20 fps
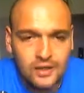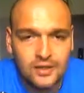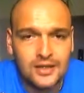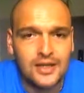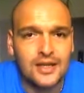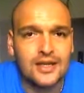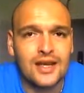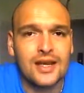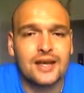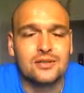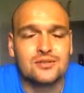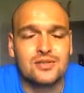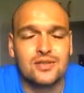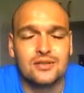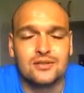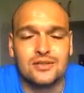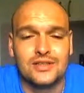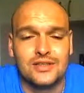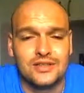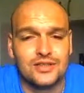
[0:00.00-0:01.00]
it
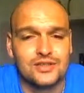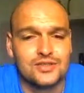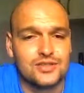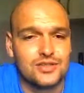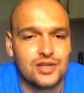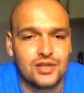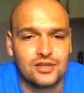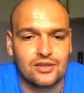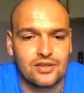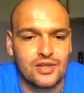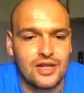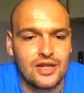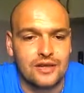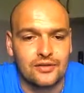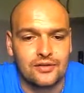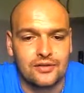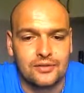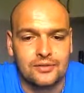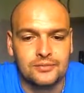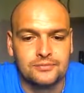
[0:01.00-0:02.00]
absolutely does chuck the
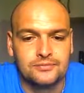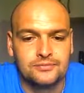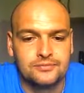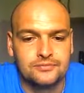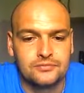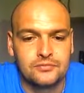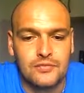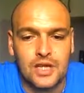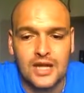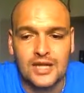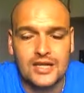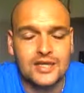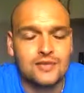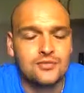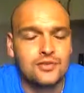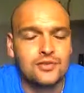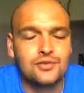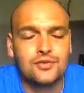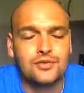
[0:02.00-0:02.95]
cloud. And even